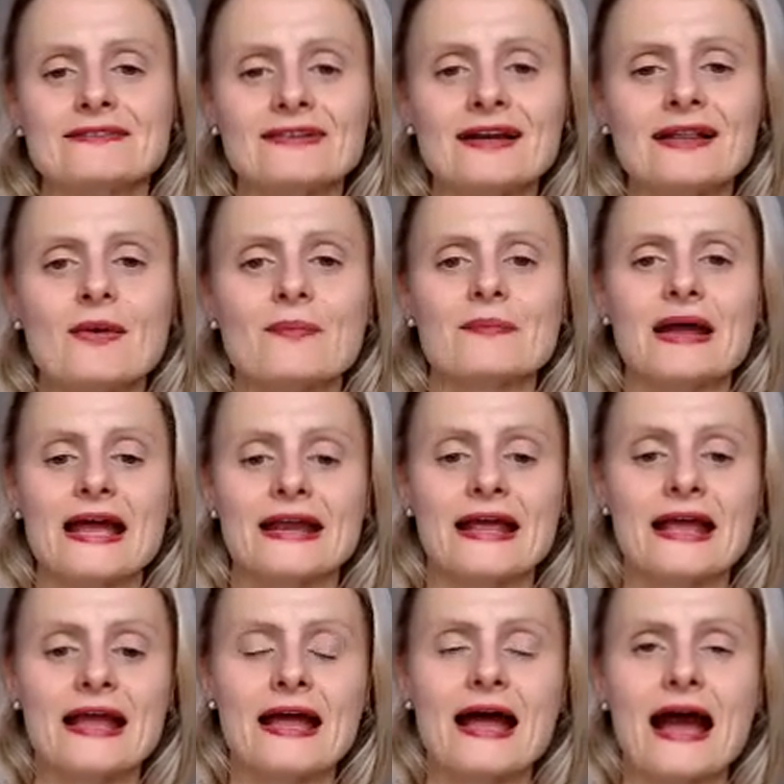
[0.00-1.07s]
development,
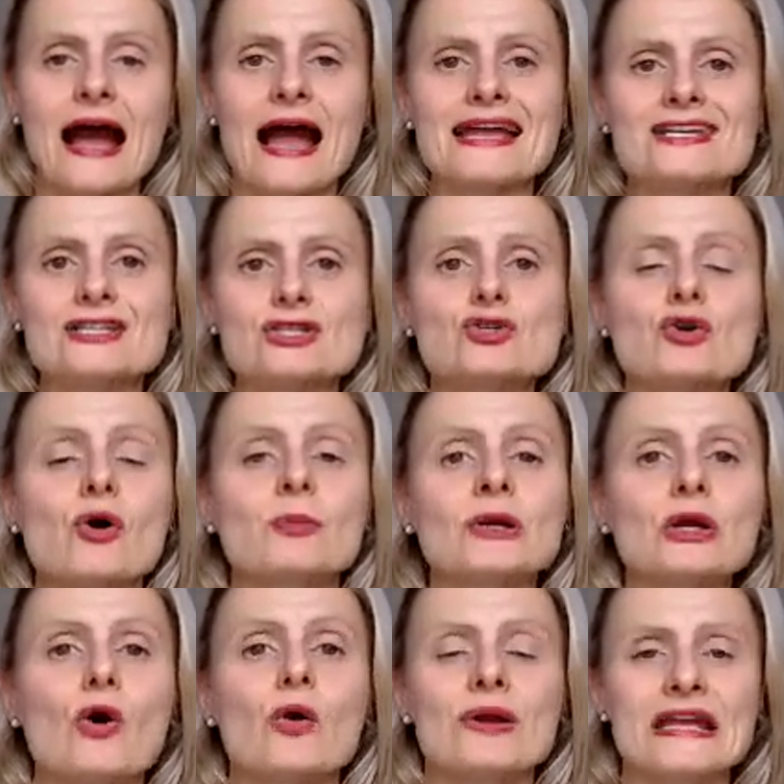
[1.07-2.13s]
I
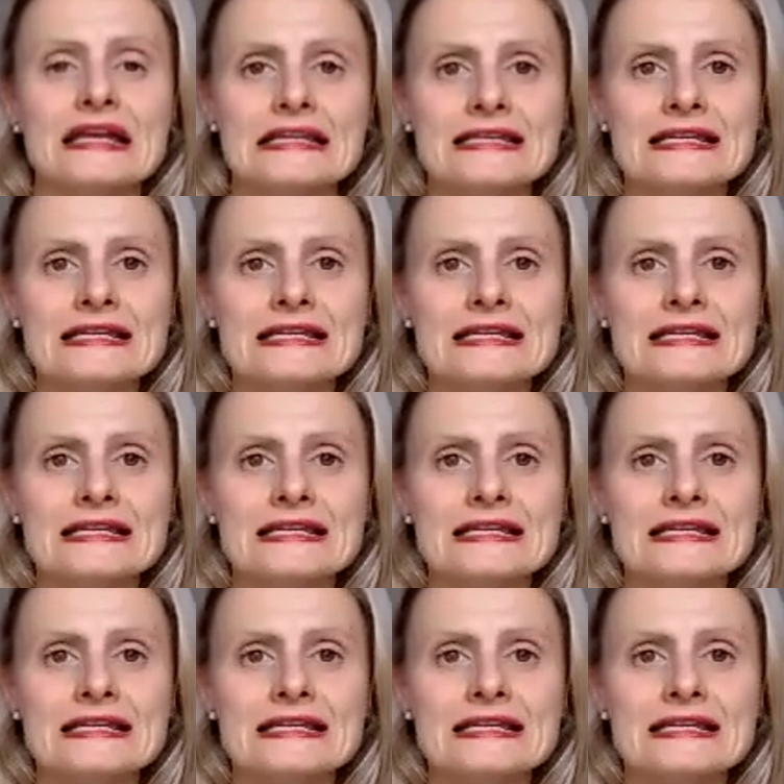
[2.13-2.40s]
stopped going